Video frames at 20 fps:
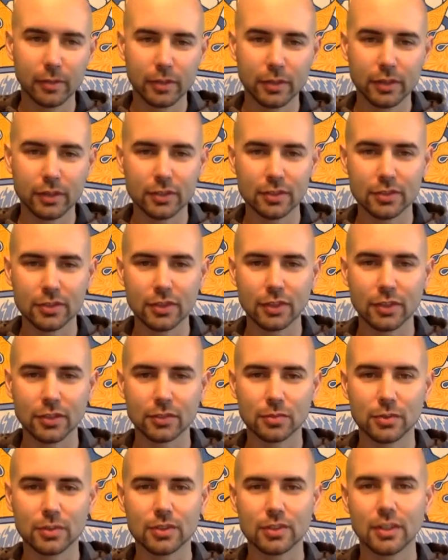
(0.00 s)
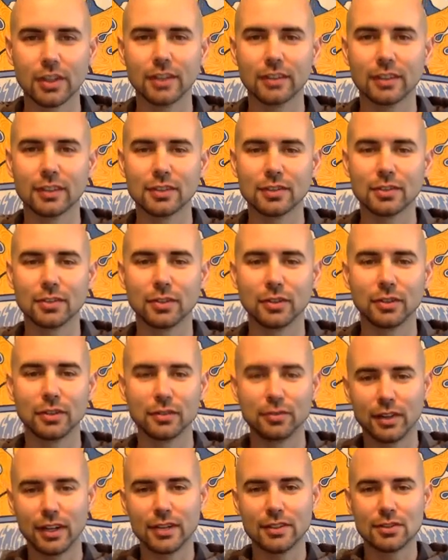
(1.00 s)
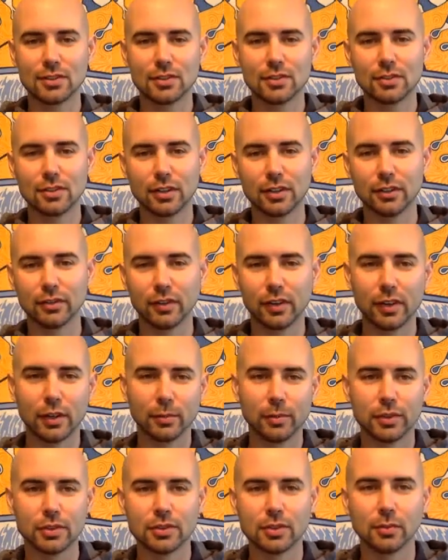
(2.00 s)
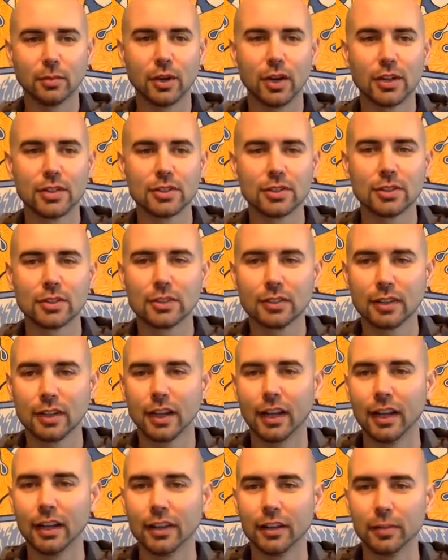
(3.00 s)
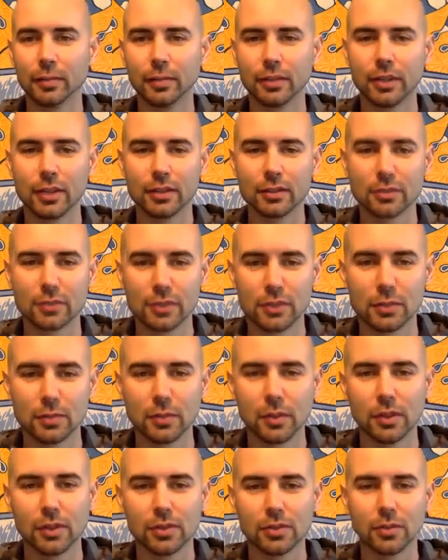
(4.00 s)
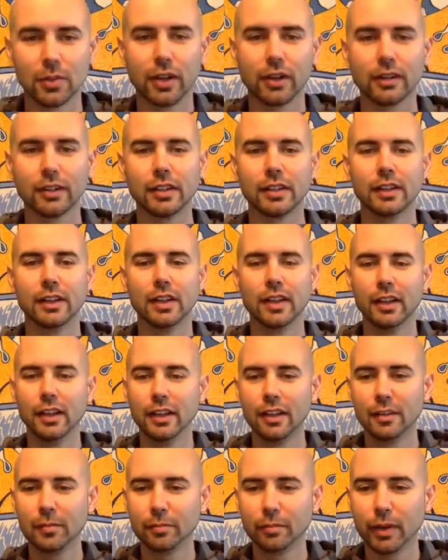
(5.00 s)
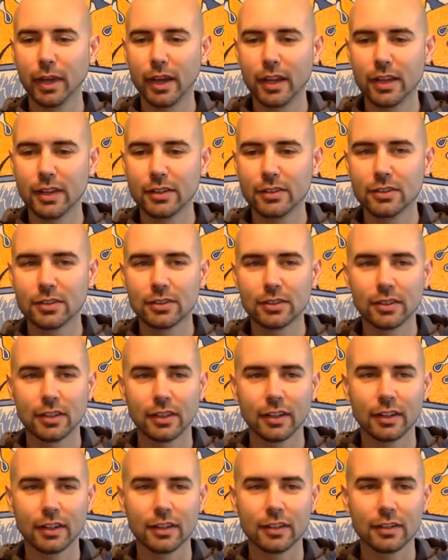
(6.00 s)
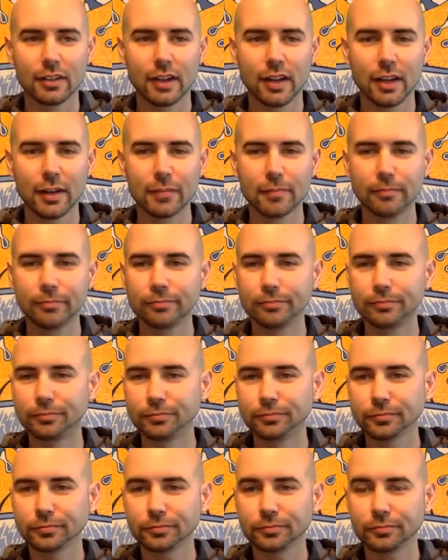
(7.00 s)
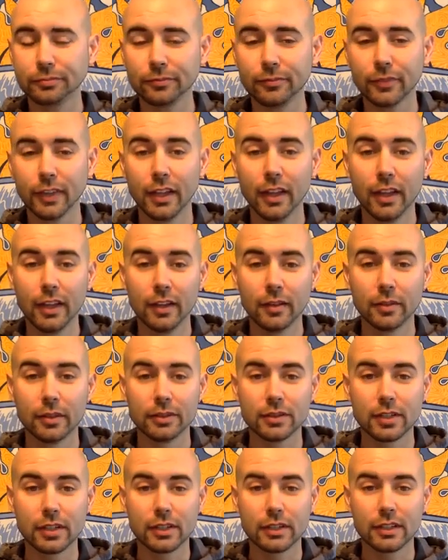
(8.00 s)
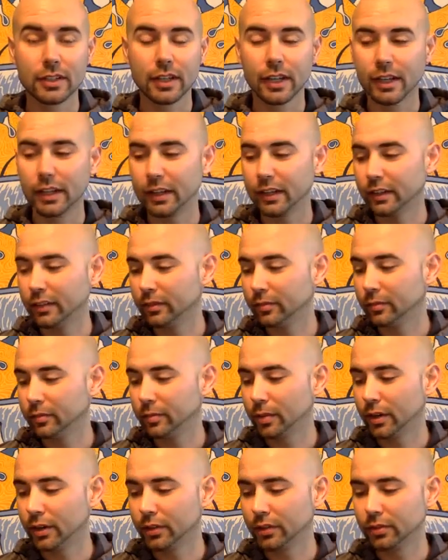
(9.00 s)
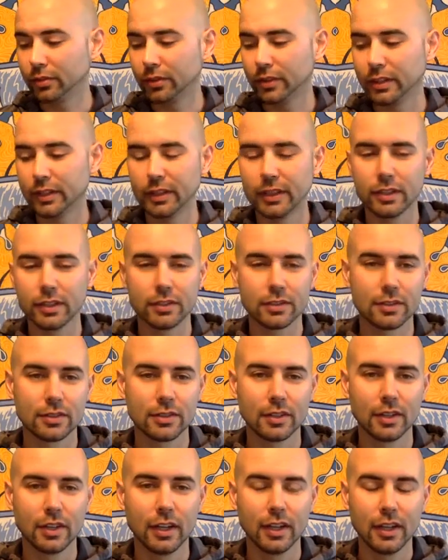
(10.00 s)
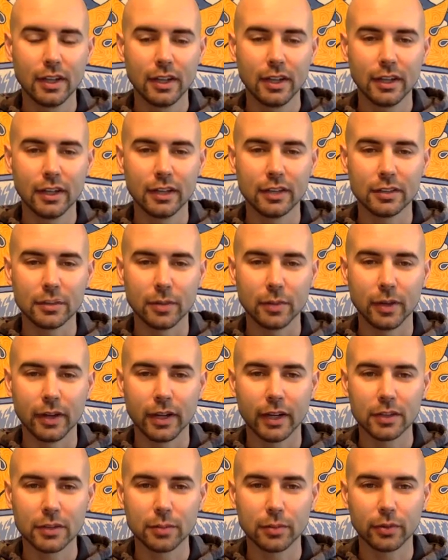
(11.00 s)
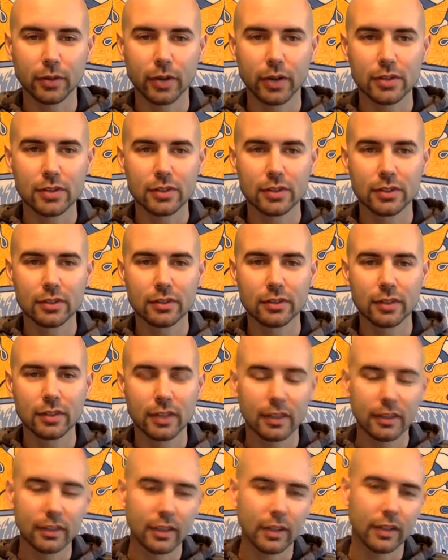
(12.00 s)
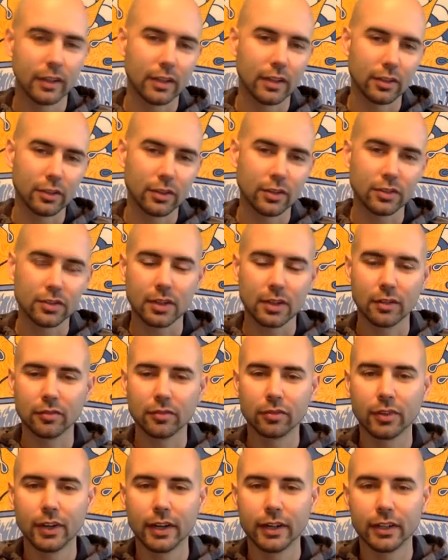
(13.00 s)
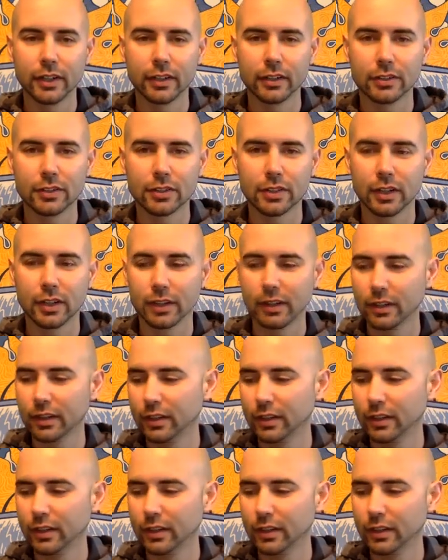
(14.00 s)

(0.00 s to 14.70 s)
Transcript: you didn't see those ones yet. That's totally fine too. They're available to watch on the BS Free Spirituality page at any time. Today, part 3 is about exploration. And then on Thursday and Friday, I'll talk,